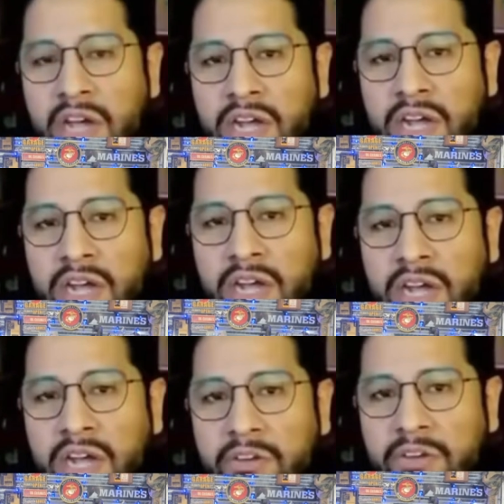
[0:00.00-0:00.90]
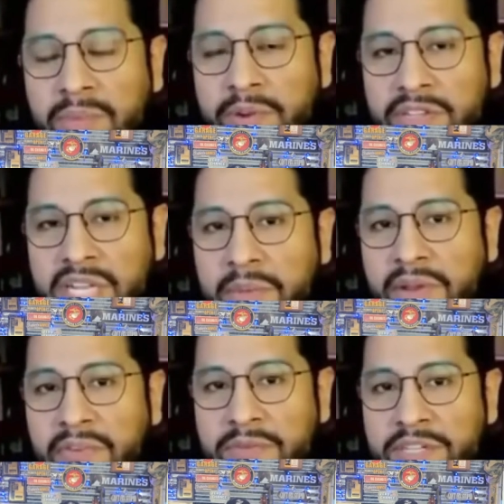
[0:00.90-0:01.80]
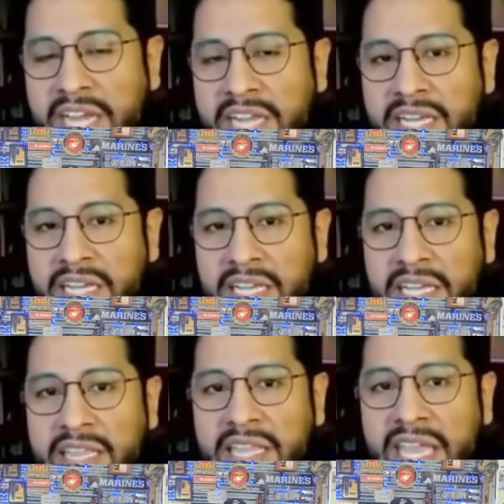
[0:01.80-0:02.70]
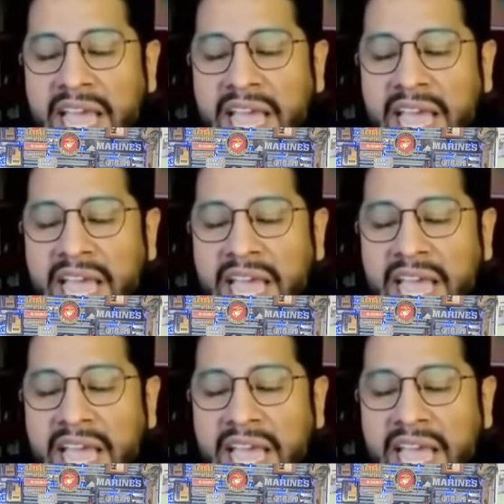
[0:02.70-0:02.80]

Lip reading: about criminals coming from China, they